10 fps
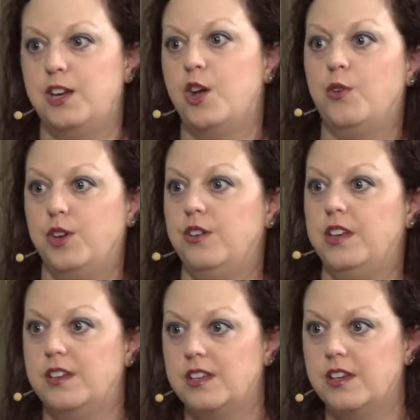no, you
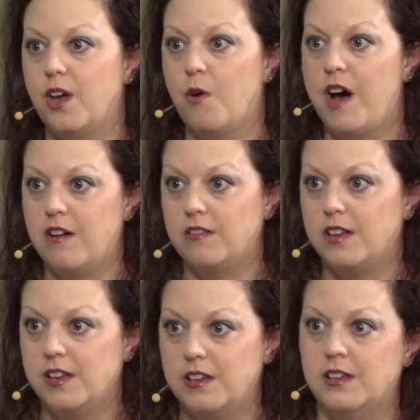need to go out
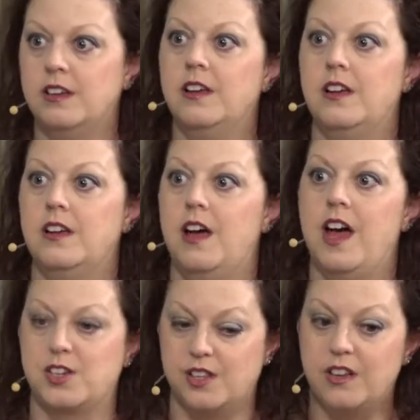and
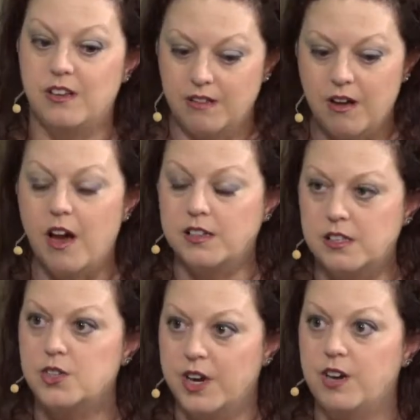actually
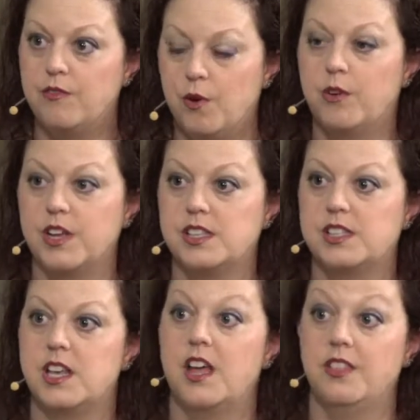concentrate and focus.